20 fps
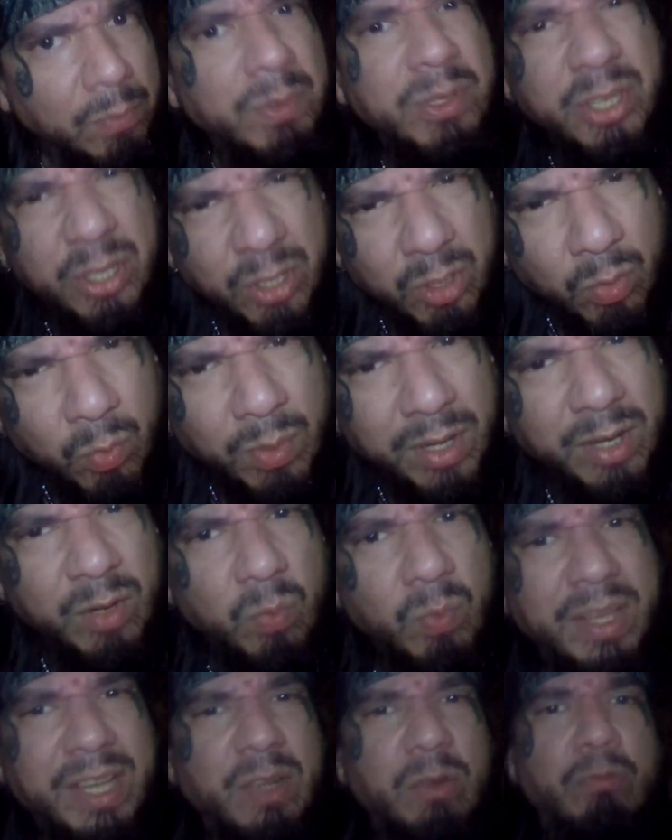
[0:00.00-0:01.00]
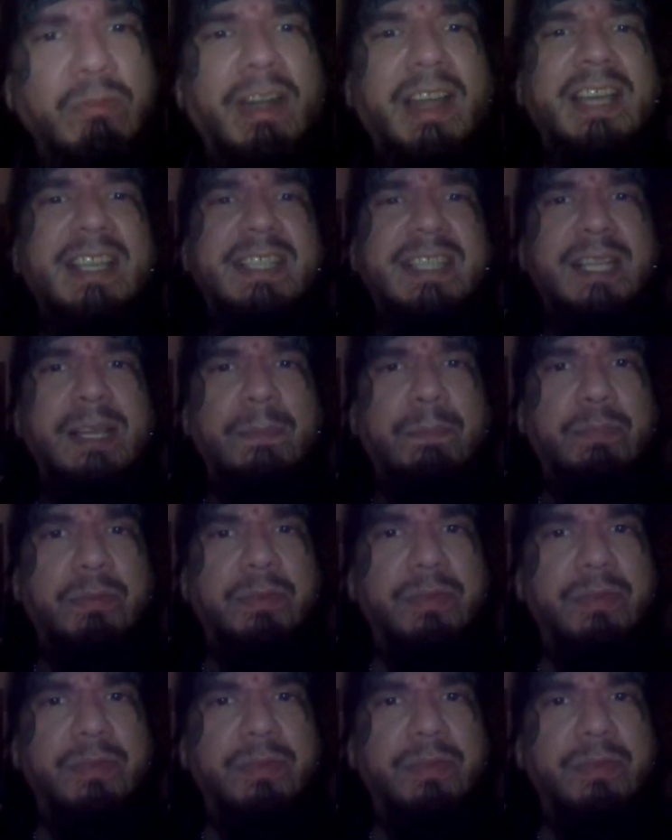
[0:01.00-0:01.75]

But you know what? We can rise up.